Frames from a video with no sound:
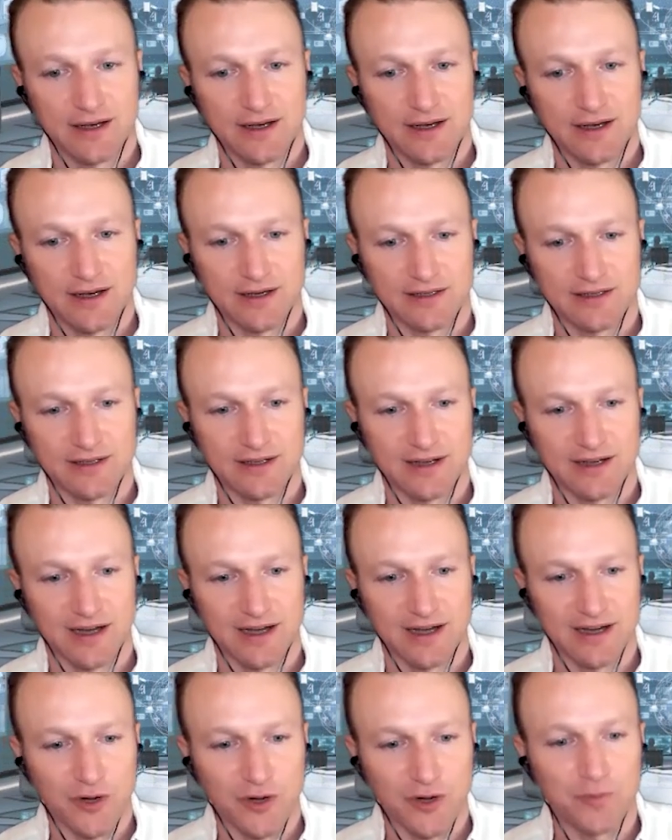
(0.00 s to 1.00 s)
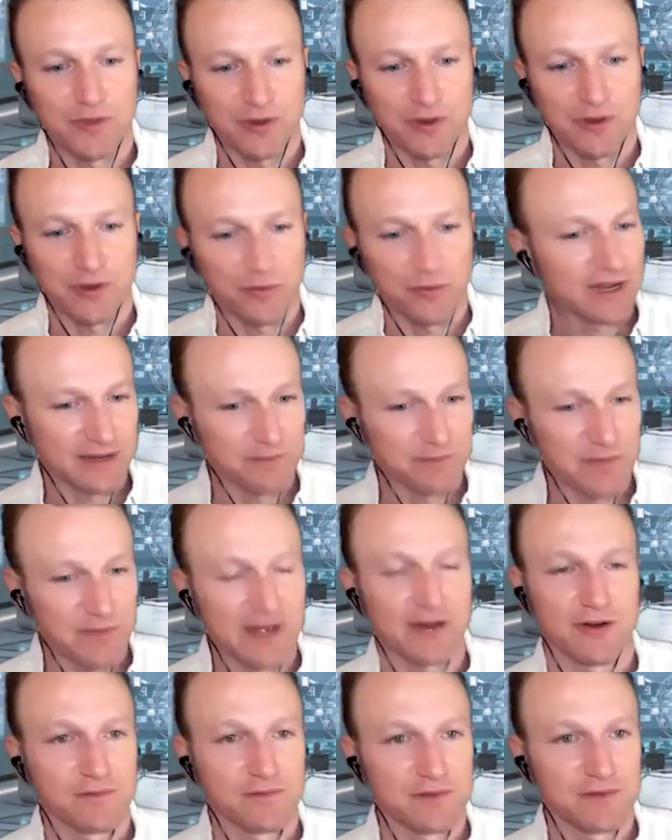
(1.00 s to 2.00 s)
uh, I hope that we can
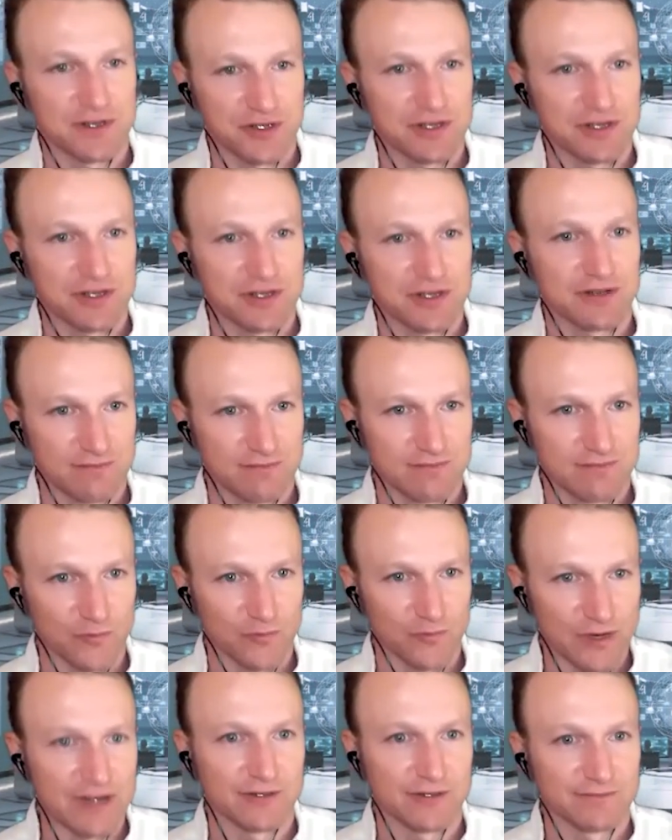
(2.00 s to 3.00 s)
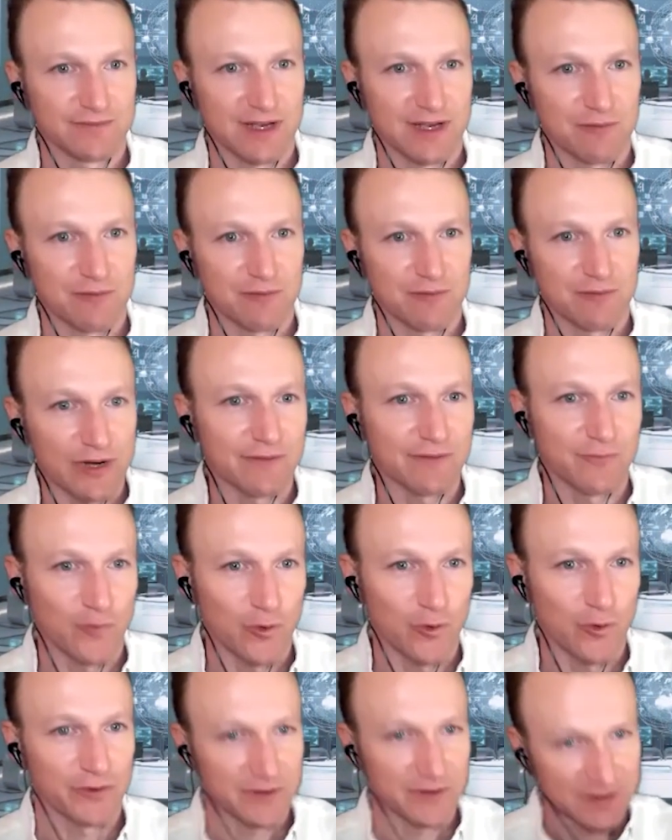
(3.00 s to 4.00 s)
make her vision real and bring
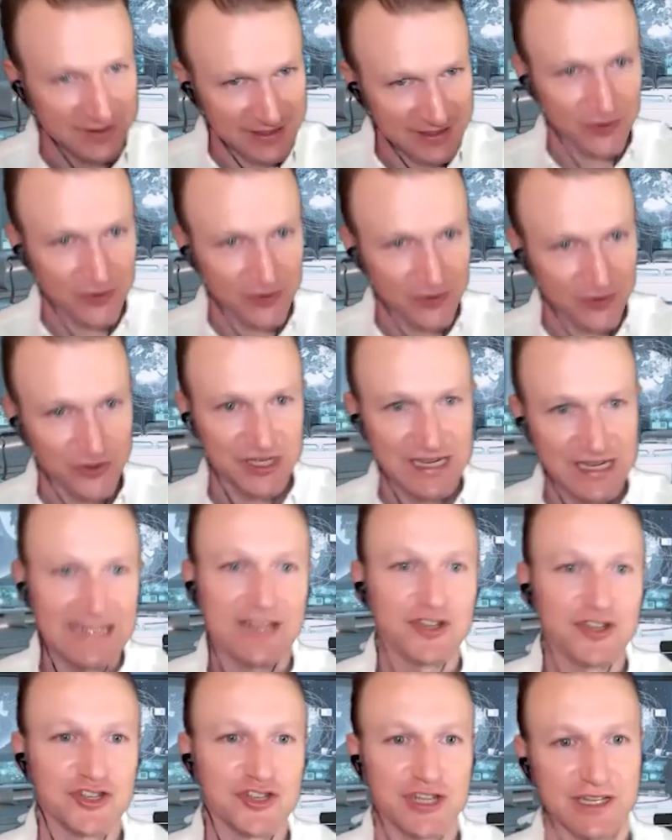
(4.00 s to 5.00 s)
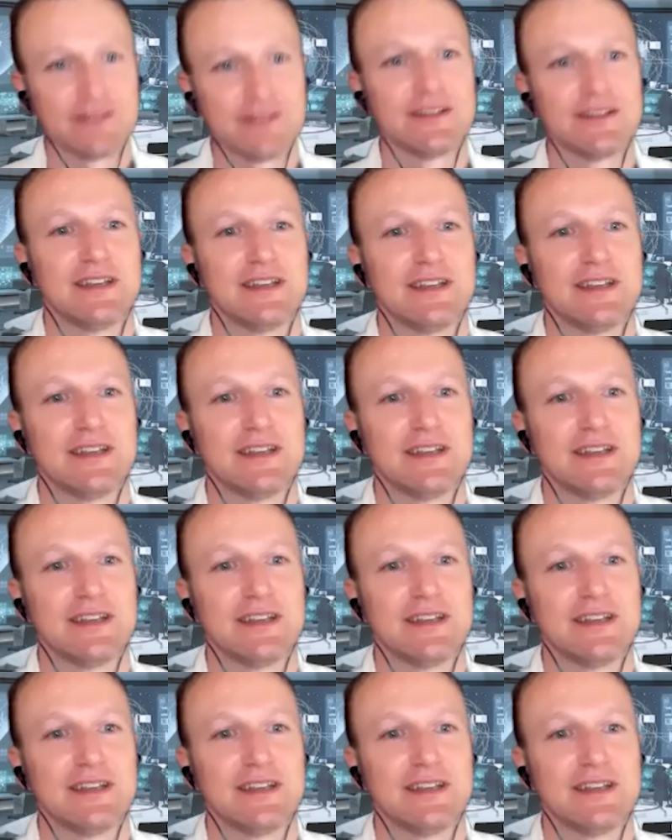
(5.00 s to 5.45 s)
forth the synergy engine